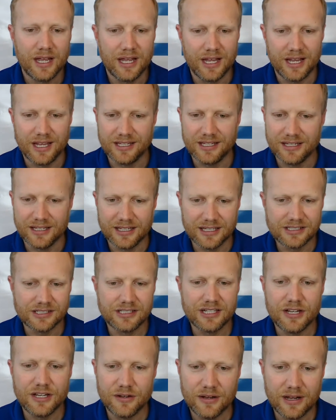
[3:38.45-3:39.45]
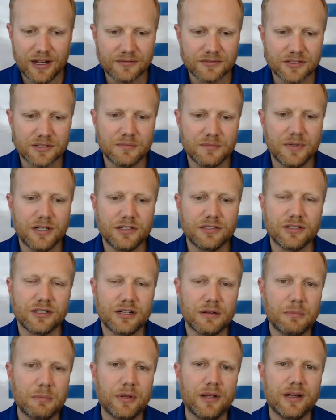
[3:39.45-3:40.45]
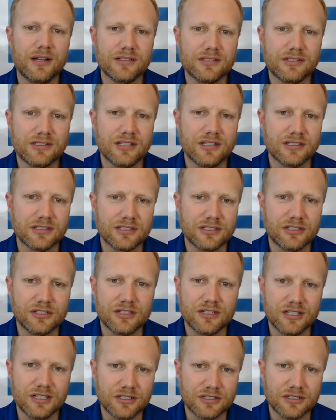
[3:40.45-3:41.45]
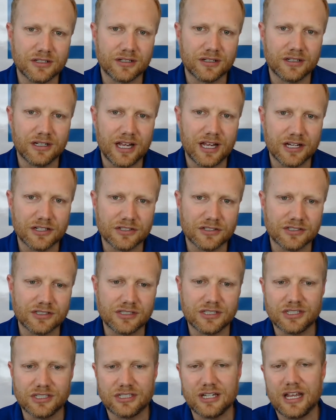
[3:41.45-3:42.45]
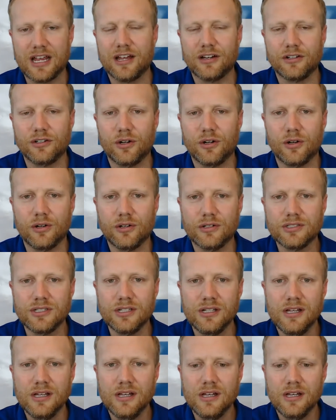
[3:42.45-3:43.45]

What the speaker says: And let's say you have some major compliance things that you need your agents to say on calls.